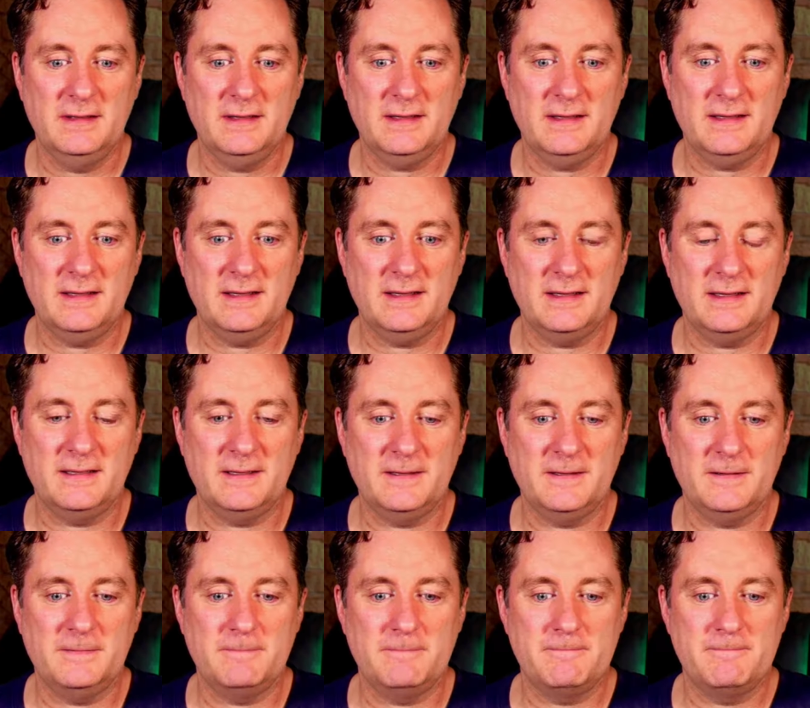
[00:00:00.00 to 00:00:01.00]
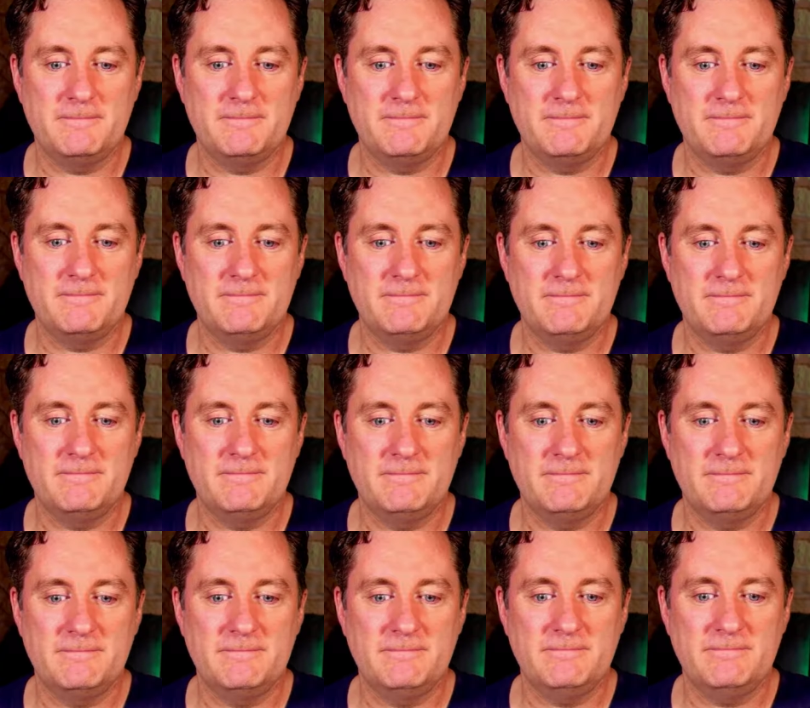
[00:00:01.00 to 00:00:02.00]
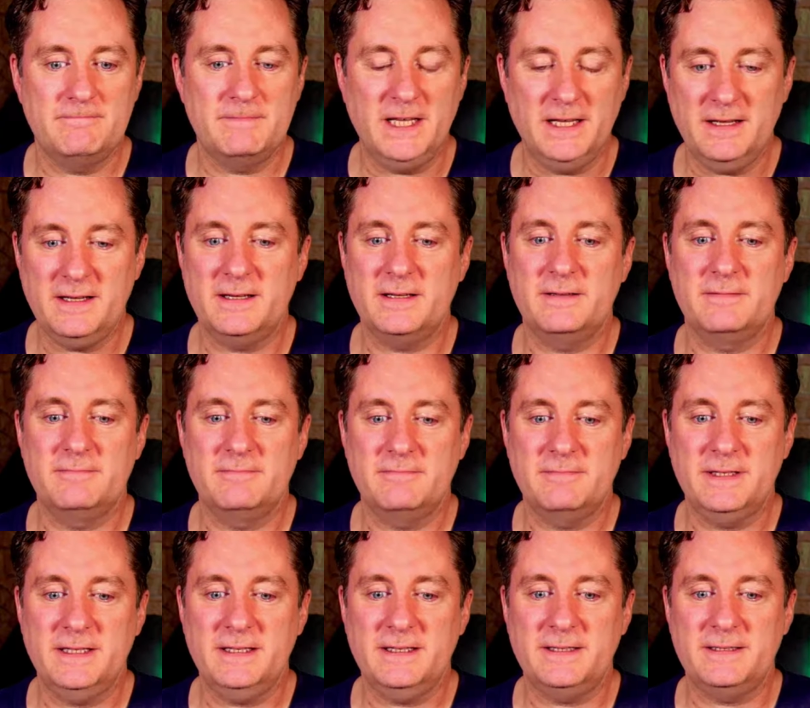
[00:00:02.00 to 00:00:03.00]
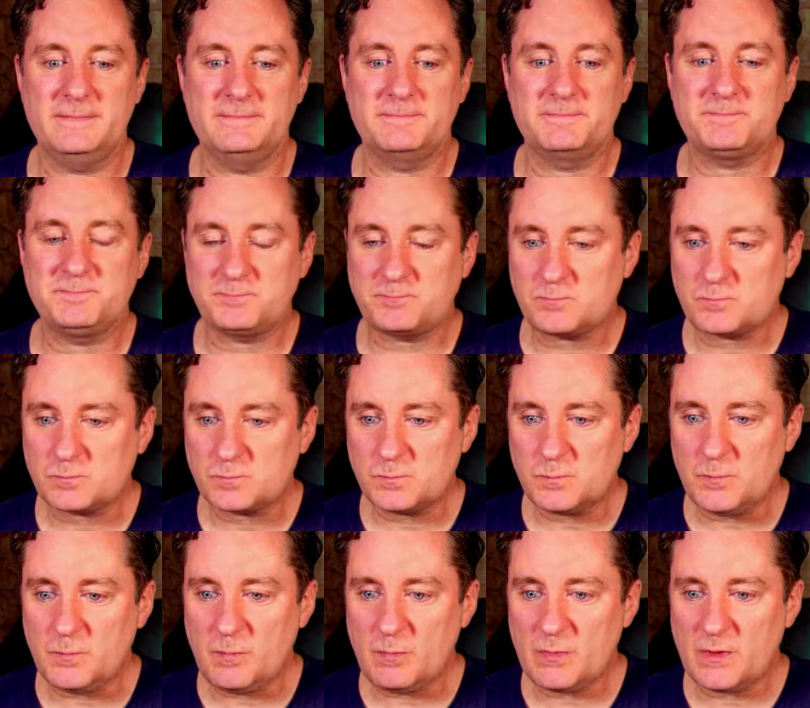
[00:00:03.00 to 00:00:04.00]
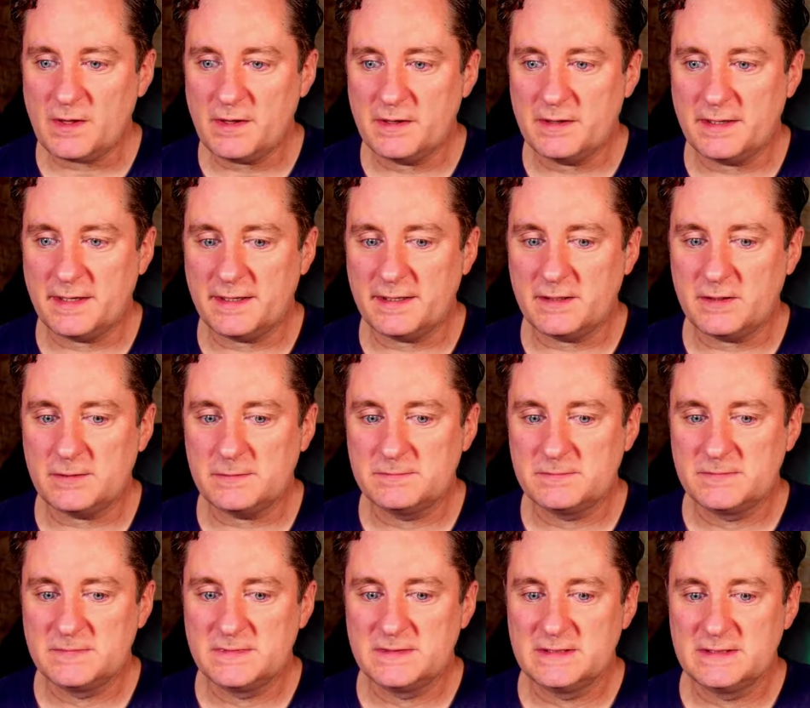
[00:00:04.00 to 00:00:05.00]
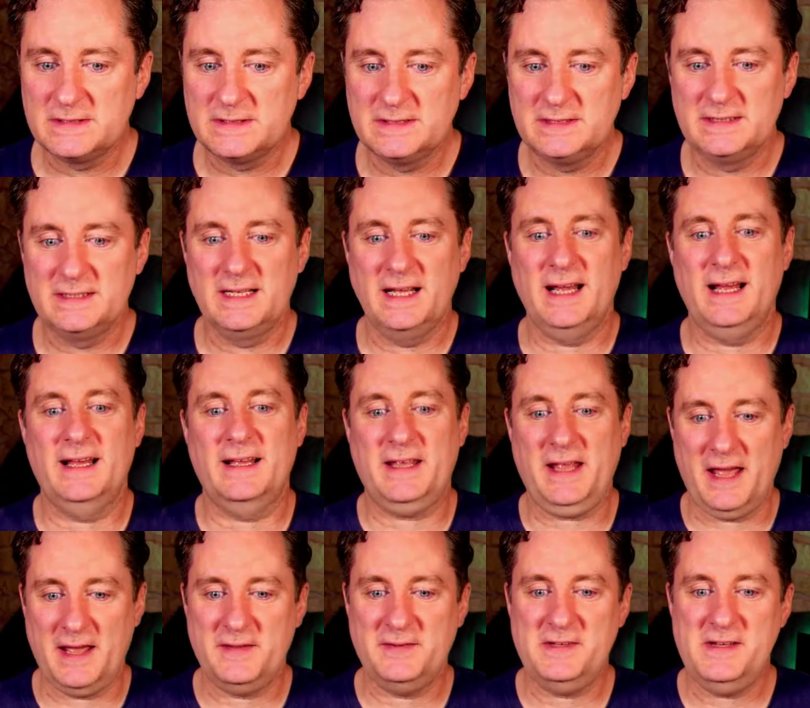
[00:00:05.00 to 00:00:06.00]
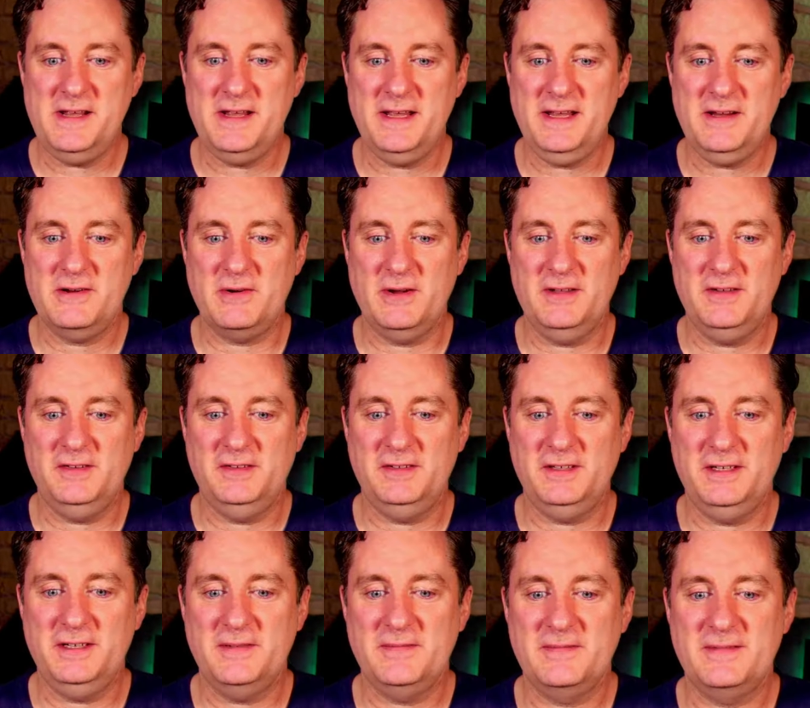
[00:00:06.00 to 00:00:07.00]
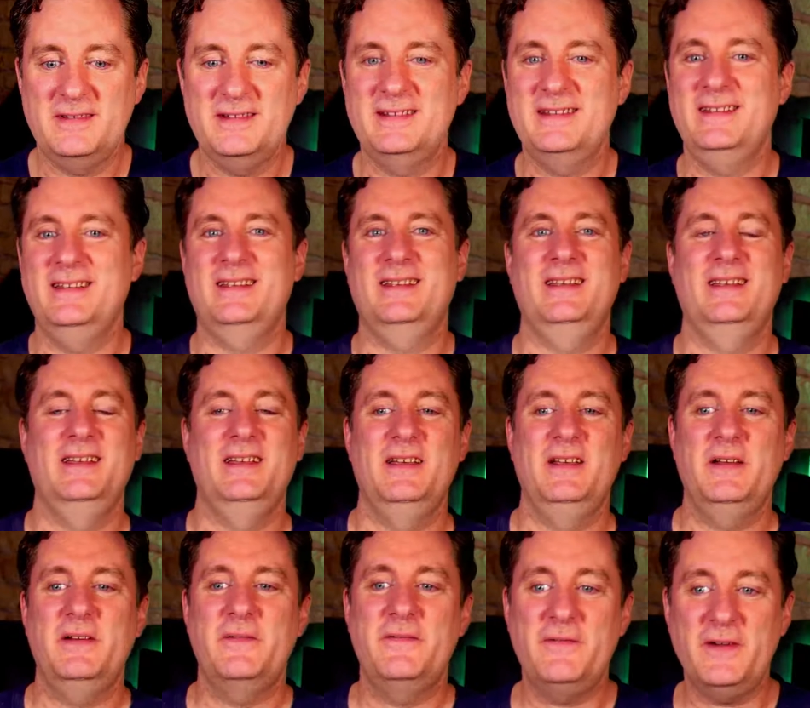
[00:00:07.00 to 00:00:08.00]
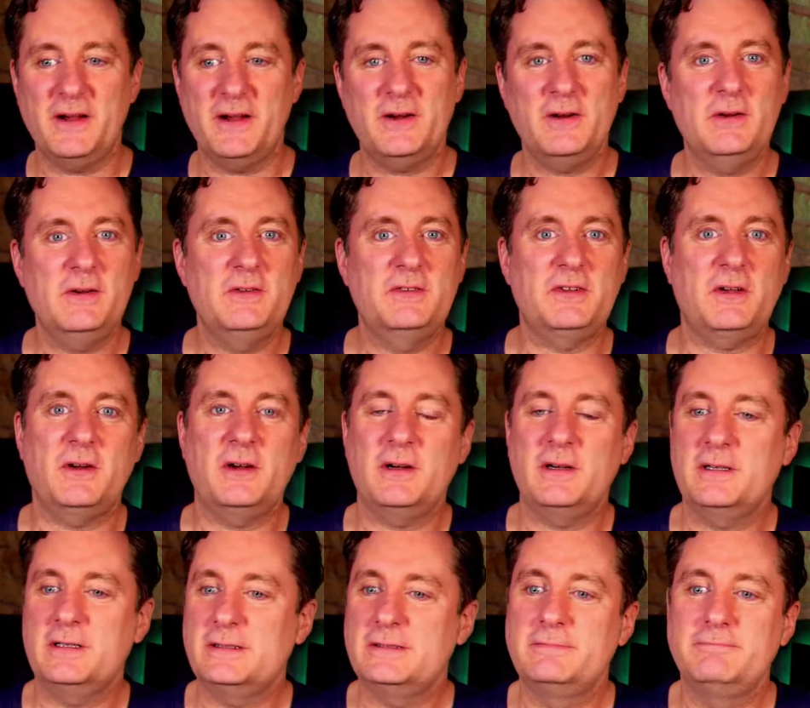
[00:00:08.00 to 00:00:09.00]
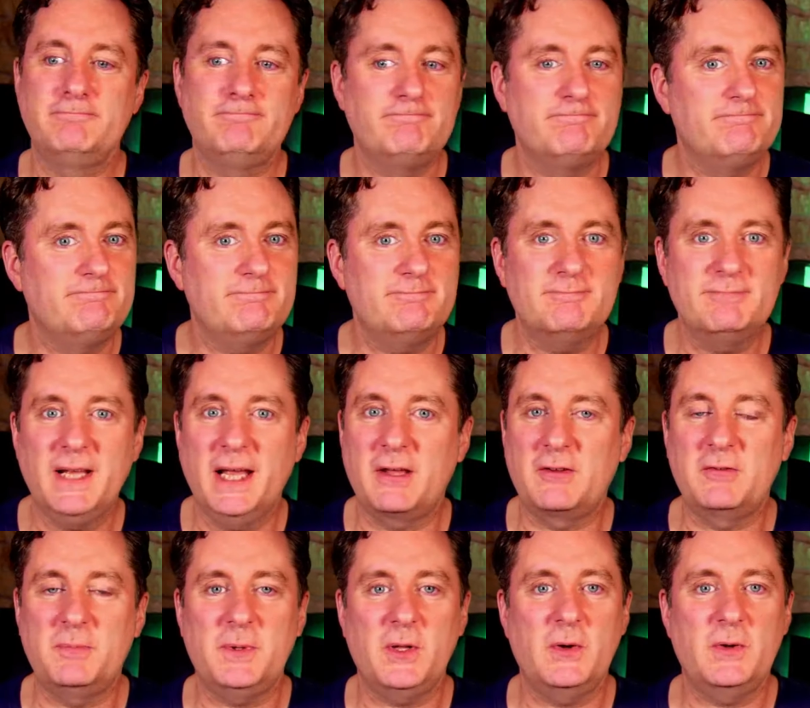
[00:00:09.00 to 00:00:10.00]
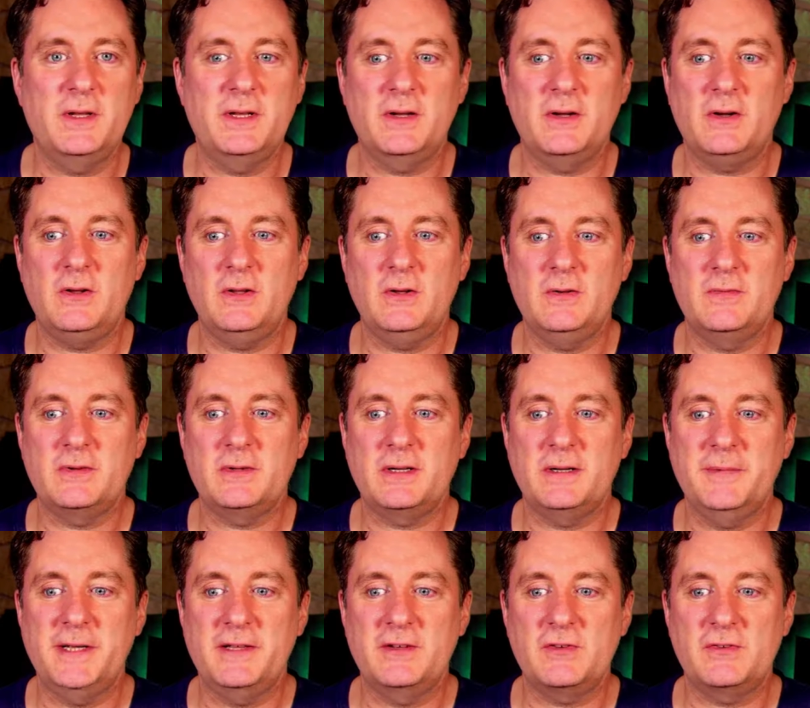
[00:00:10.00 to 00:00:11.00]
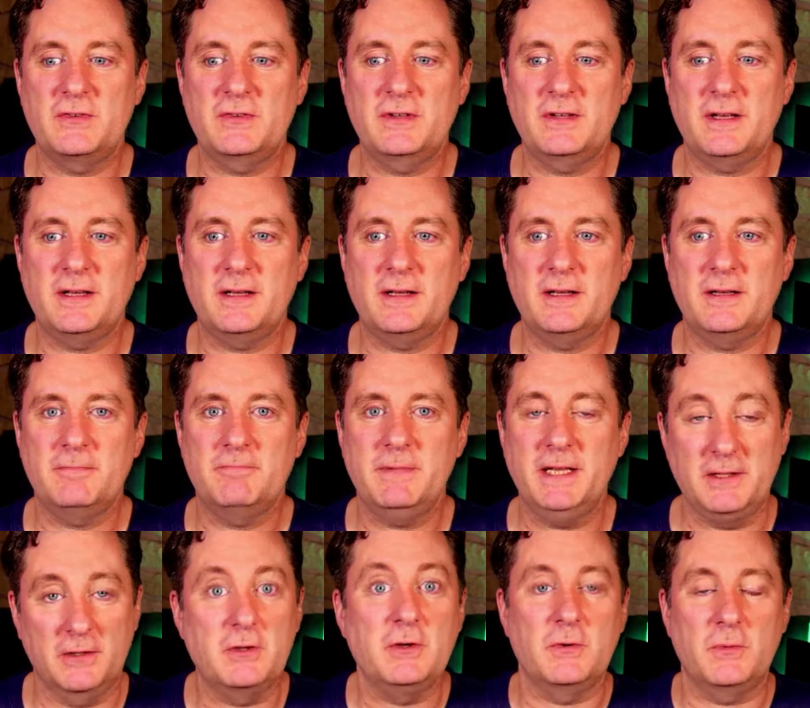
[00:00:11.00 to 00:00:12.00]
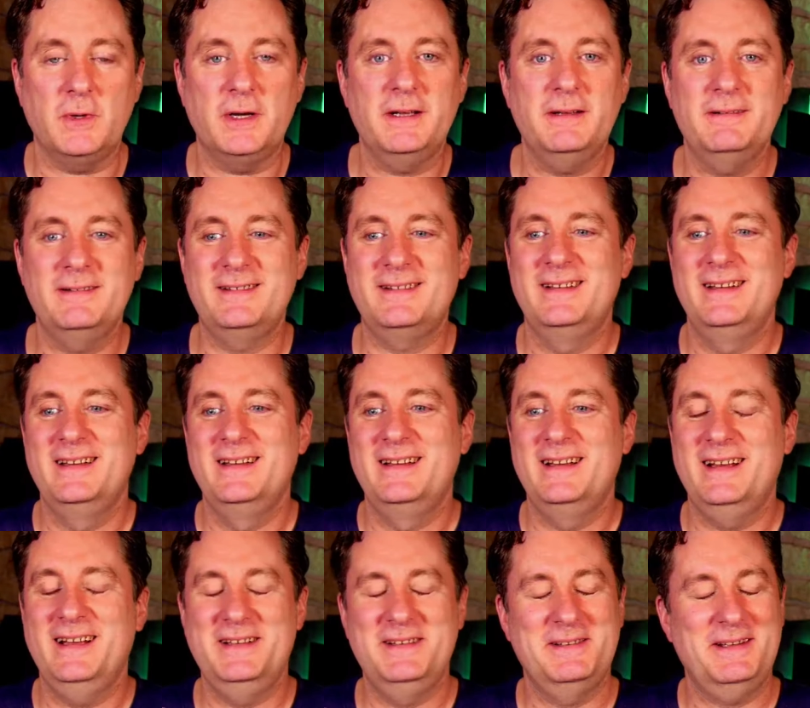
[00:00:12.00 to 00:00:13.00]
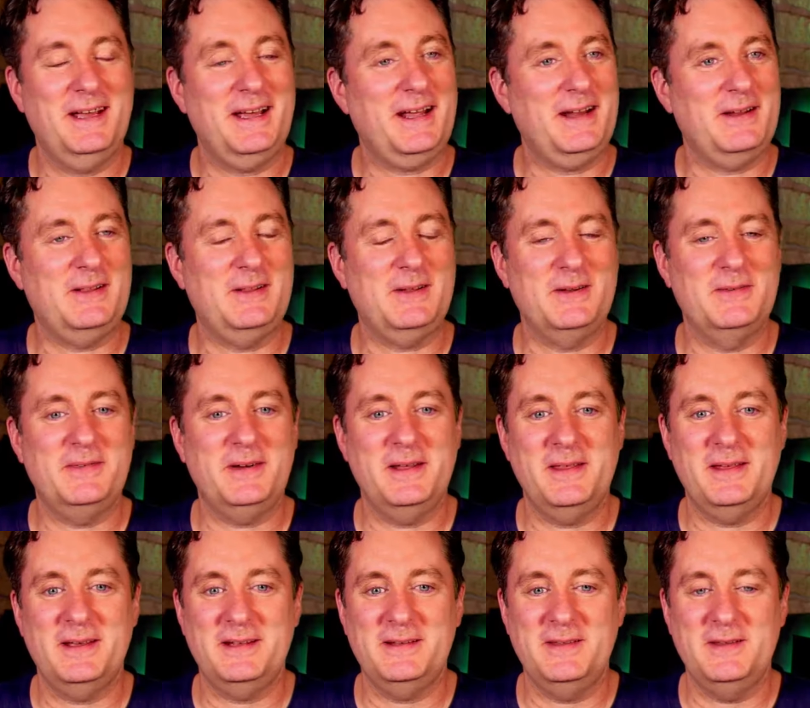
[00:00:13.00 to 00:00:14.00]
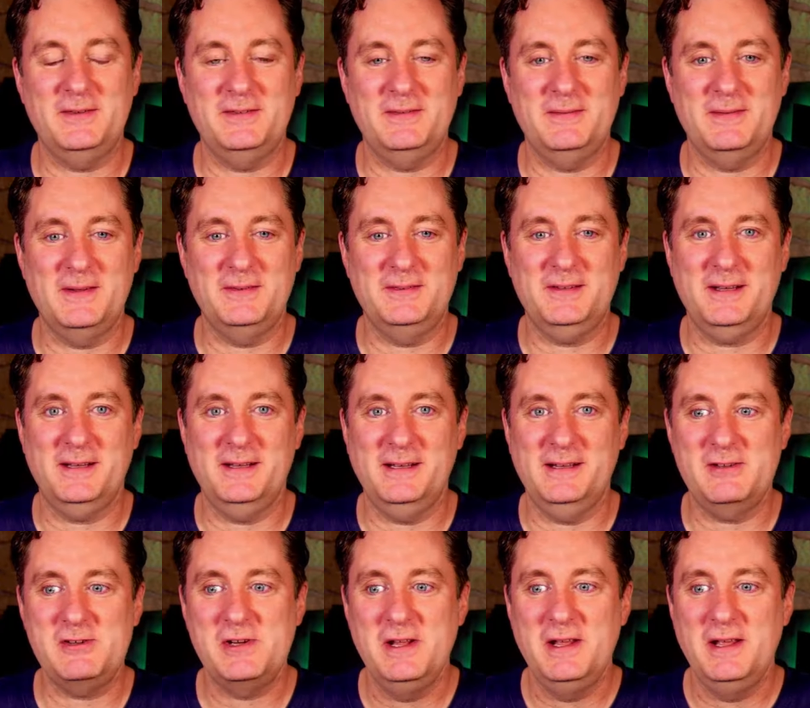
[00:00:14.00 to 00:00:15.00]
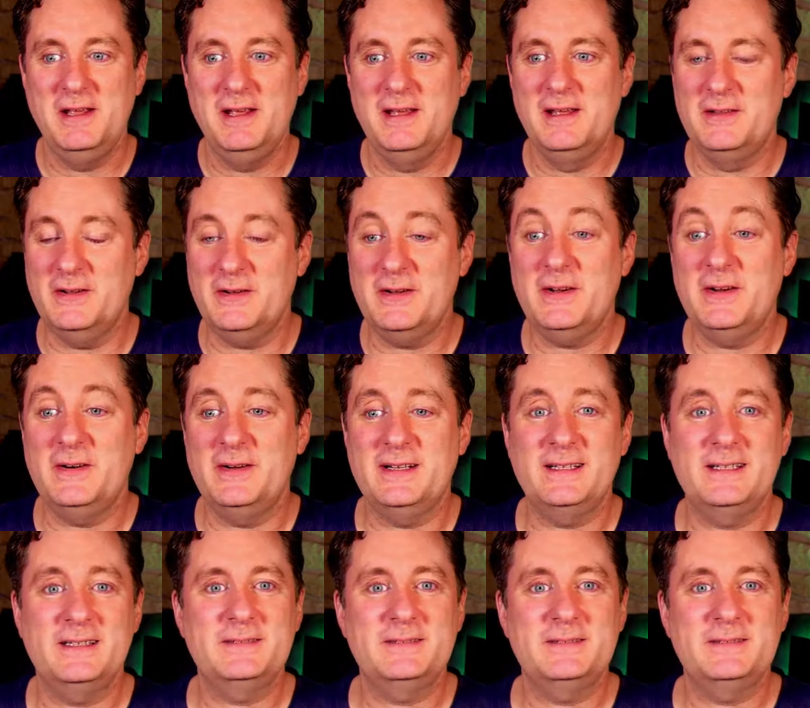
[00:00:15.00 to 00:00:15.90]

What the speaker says: Yeah, yeah. Now, Cassie, hey, great to see you. Fairs are exploding all over. I mean, just in a good way. I got to clarify that in this day and age. No.